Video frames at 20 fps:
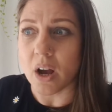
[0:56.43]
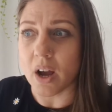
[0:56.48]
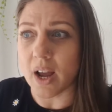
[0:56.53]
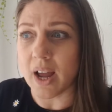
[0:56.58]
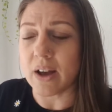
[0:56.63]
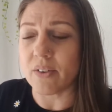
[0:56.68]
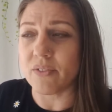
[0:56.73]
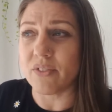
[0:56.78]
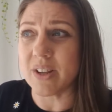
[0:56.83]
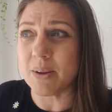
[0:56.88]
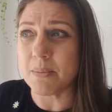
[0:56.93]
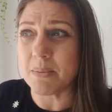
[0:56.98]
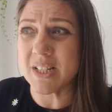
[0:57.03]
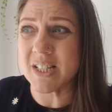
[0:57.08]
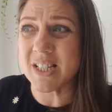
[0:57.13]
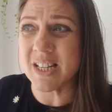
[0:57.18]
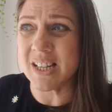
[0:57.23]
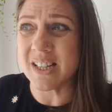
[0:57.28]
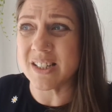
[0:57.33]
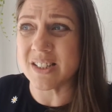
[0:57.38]
I have
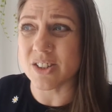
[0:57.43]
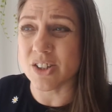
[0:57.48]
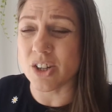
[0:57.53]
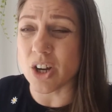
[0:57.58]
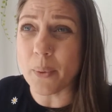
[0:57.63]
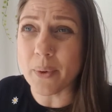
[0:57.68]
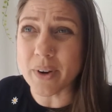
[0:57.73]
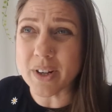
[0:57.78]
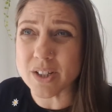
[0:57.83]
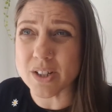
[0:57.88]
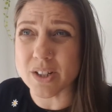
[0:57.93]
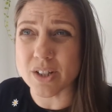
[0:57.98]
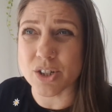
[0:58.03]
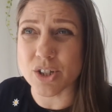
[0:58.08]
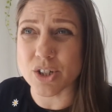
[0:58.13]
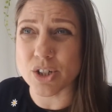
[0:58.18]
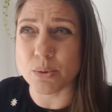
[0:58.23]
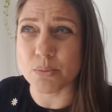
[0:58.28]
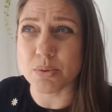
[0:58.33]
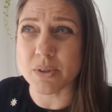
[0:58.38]
limited going to the
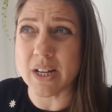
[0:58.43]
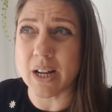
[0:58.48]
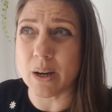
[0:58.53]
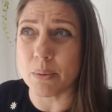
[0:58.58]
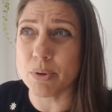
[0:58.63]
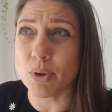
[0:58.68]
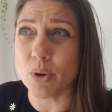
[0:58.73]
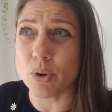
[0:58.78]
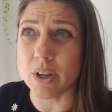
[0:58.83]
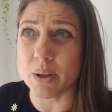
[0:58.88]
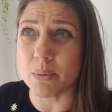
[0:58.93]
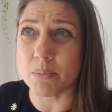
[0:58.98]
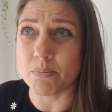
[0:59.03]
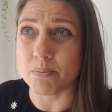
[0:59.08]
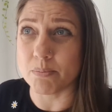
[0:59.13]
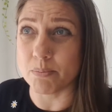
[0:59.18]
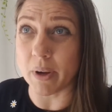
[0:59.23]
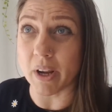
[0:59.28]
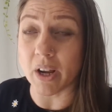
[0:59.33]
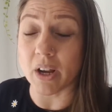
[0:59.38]
shops now purely
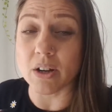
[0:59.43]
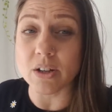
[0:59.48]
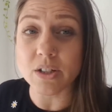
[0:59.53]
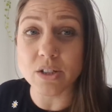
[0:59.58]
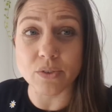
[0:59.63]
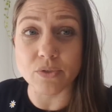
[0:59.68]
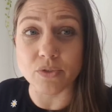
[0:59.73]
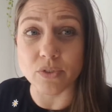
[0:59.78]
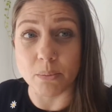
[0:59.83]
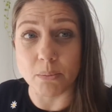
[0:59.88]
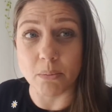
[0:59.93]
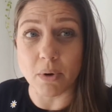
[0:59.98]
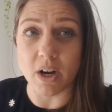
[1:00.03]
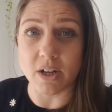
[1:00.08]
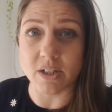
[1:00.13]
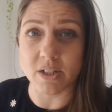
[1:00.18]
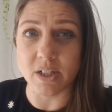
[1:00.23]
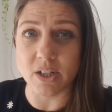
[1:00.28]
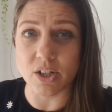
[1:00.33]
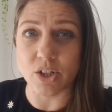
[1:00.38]
because of the
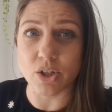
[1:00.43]
mask